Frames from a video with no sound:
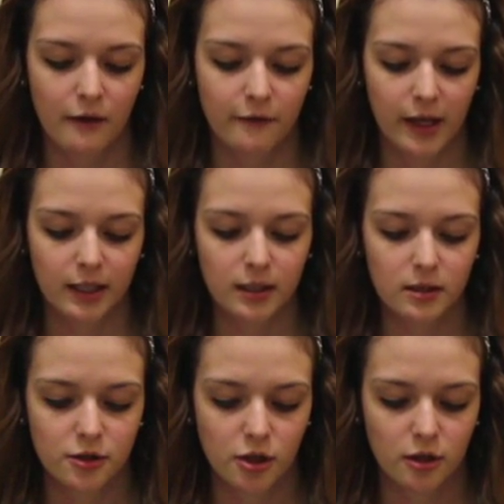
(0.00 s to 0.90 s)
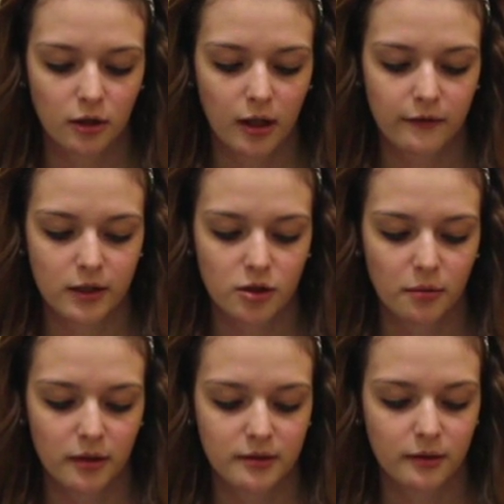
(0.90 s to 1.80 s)
Finally, the Journal of
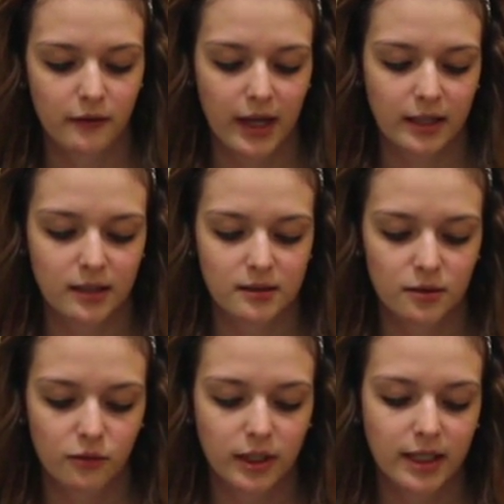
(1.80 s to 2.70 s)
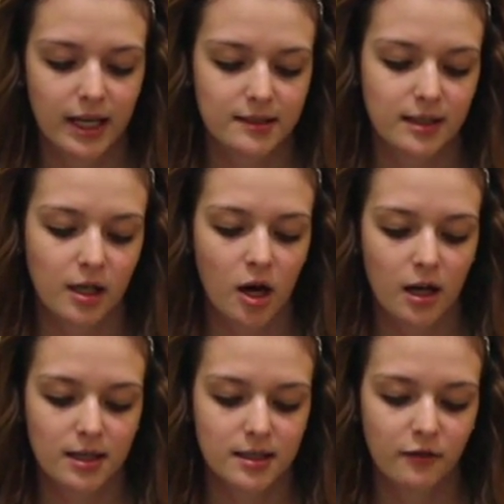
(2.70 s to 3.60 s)
Interpersonal Violence realized that
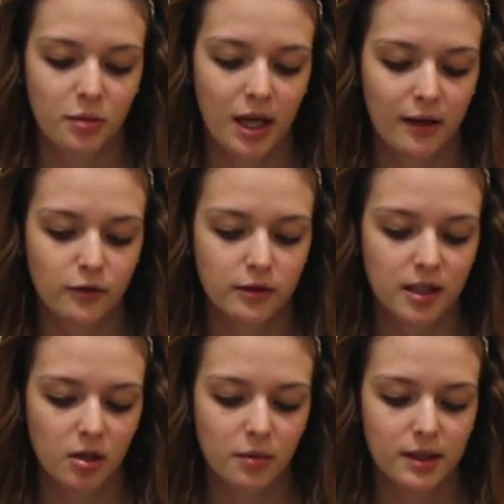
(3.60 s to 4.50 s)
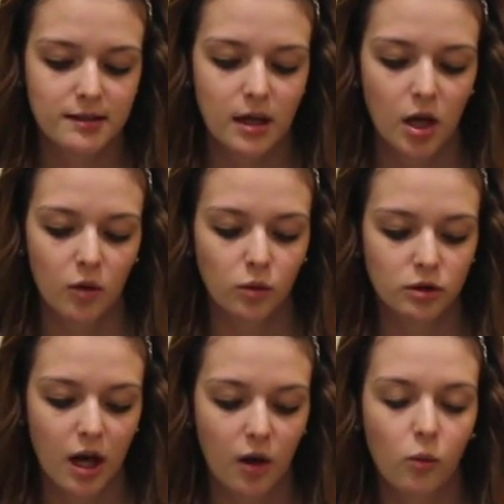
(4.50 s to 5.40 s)
cognitive behavioral therapies
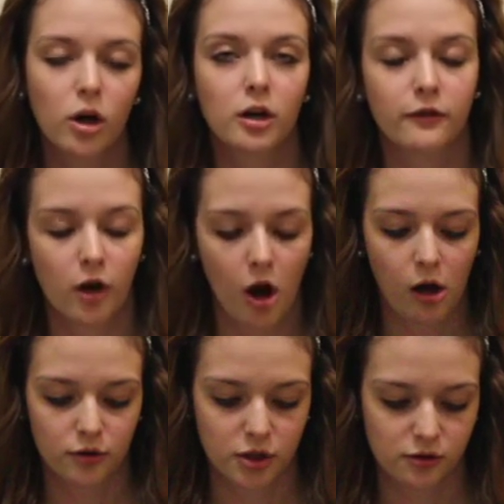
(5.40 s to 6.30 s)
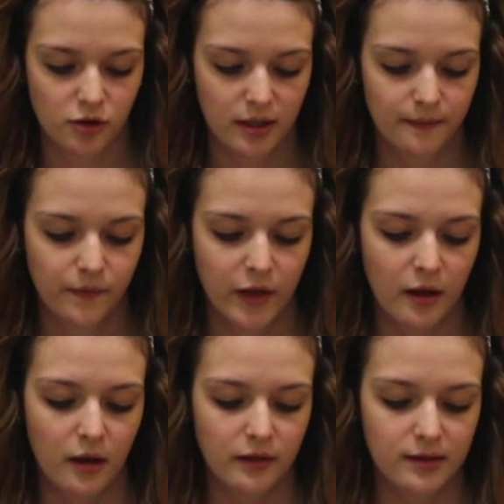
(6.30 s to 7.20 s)
will not work for all children.
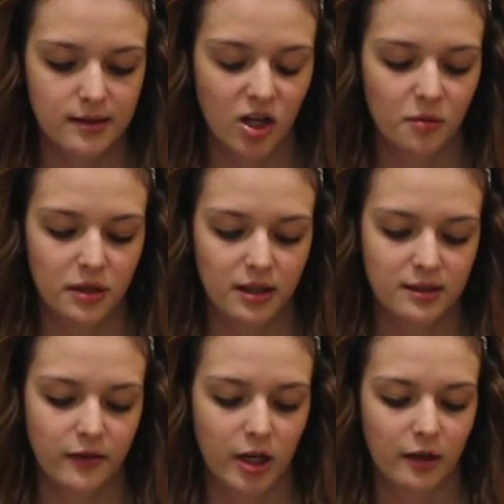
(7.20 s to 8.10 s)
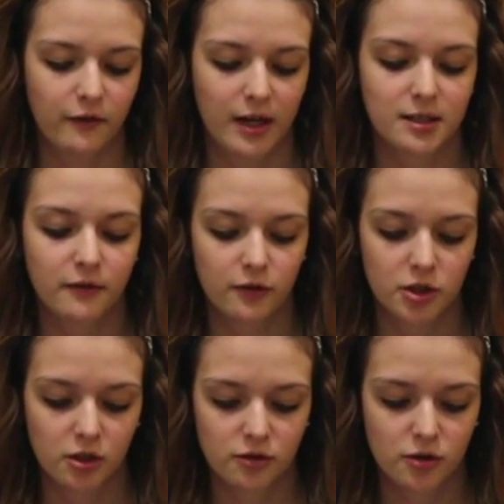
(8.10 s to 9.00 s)
This therapy is very effective for
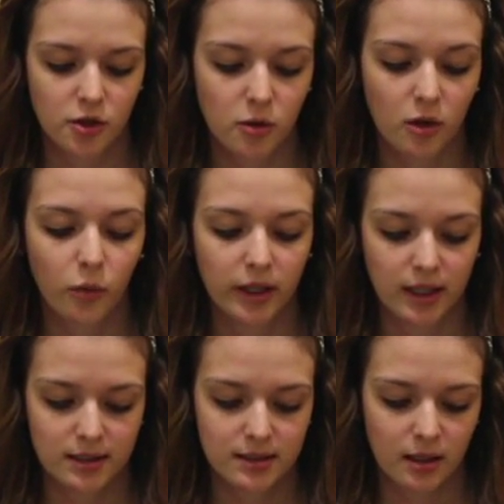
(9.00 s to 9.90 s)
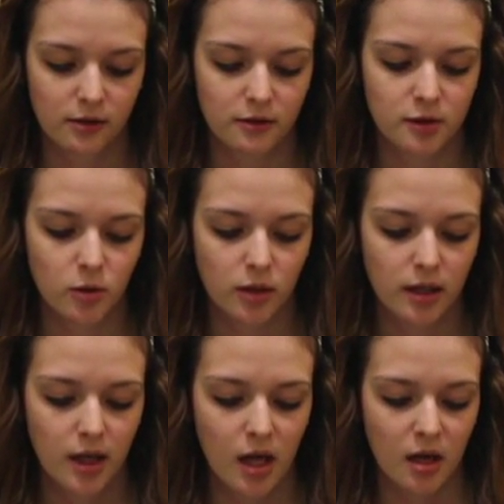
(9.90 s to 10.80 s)
children who are willing to tell their
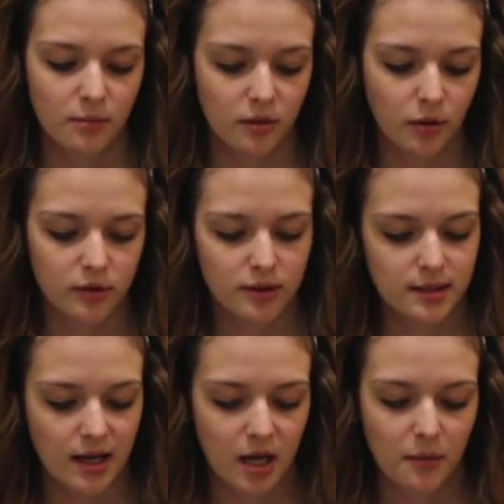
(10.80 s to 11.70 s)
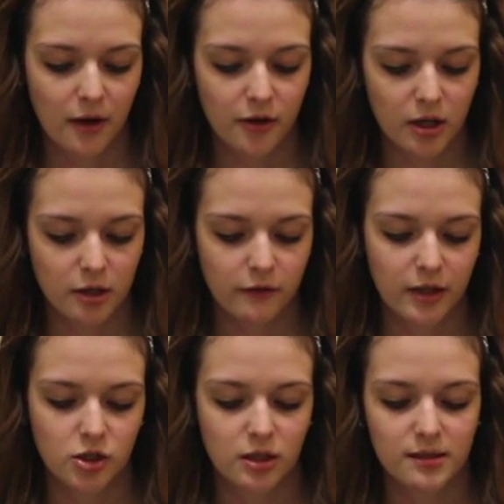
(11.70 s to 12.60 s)
story, but most of the time other
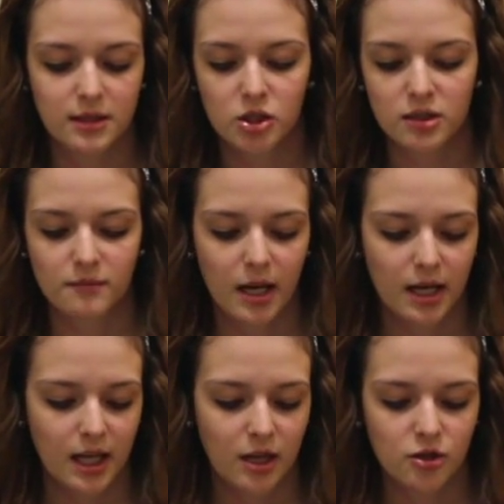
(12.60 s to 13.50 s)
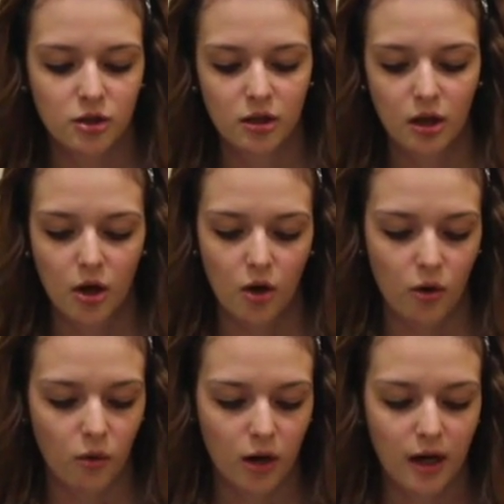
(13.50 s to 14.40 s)
interventions such as medication
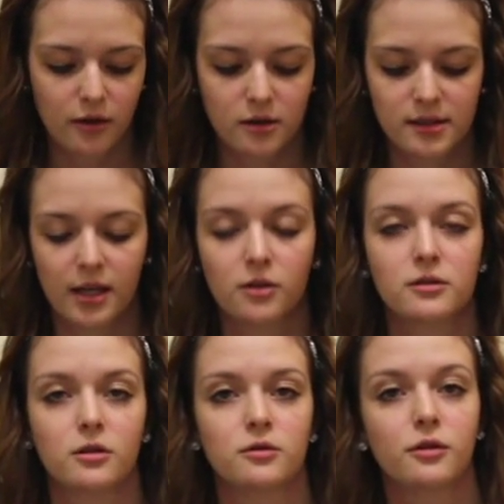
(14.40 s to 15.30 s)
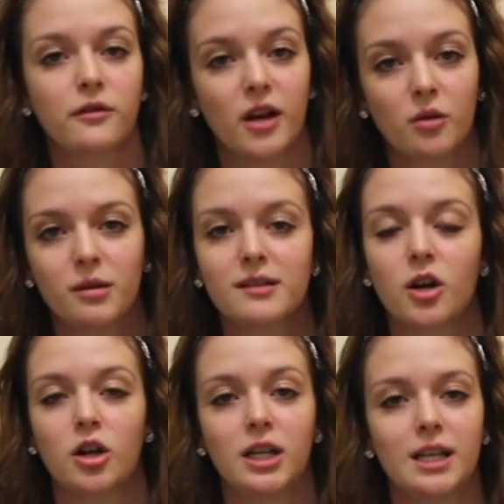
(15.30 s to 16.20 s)
or other psychosocial therapies
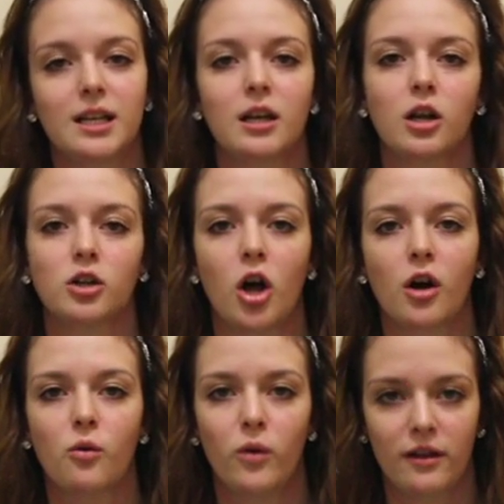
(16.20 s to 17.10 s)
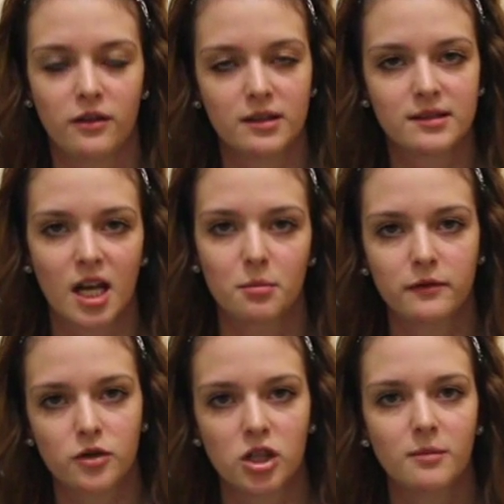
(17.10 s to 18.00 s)
are needed along with this type
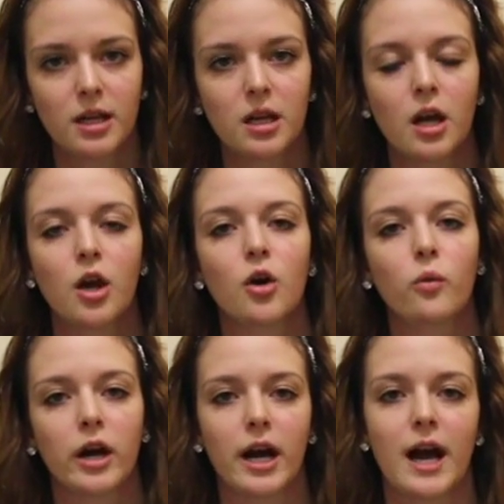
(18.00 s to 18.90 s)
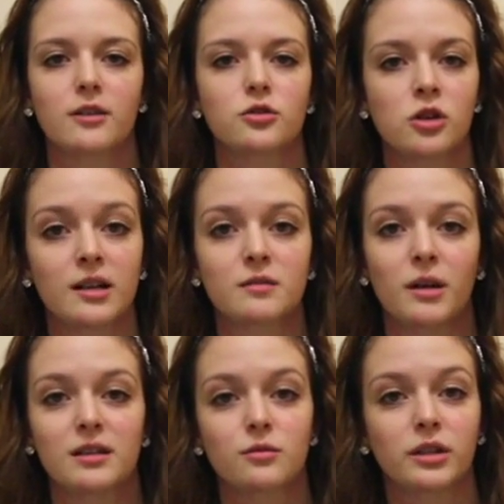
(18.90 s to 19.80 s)
of treatment, whereas
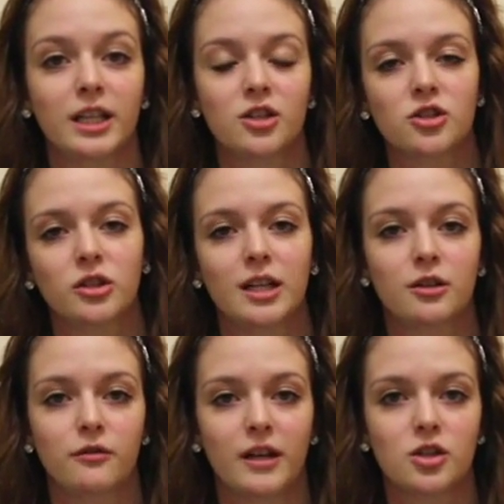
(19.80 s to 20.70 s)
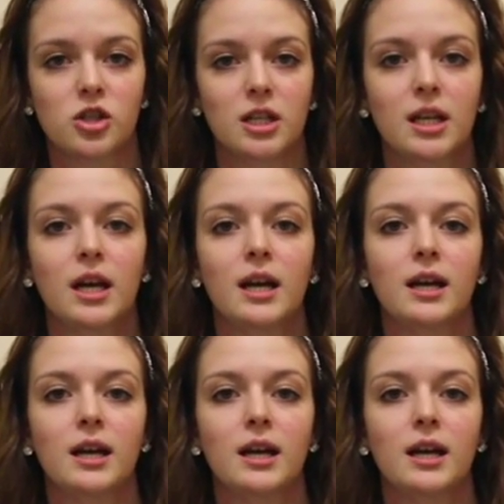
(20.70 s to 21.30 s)
trust-based relational intervention